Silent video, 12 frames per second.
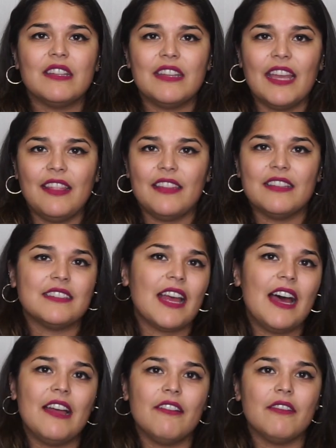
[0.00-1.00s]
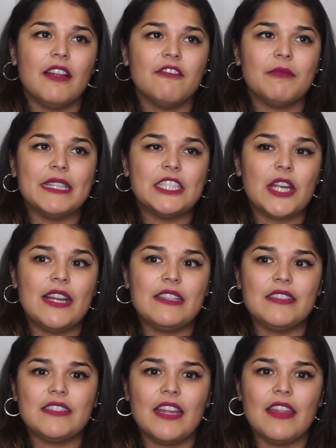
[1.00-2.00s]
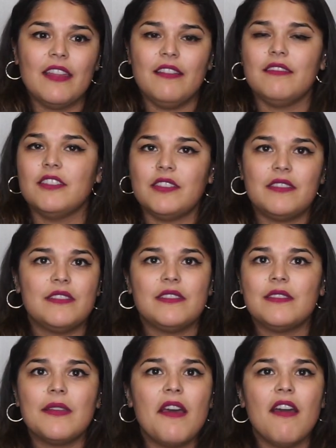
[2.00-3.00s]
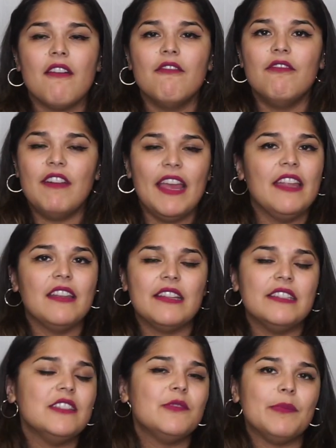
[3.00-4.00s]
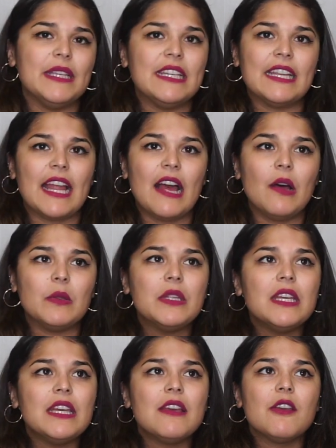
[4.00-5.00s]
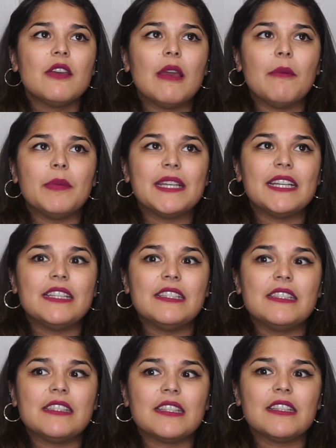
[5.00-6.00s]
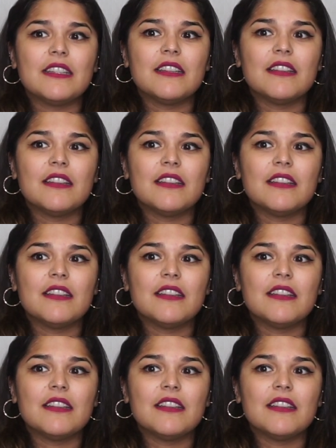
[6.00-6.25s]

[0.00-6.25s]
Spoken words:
get this out of my chest and just vent and speak it out, because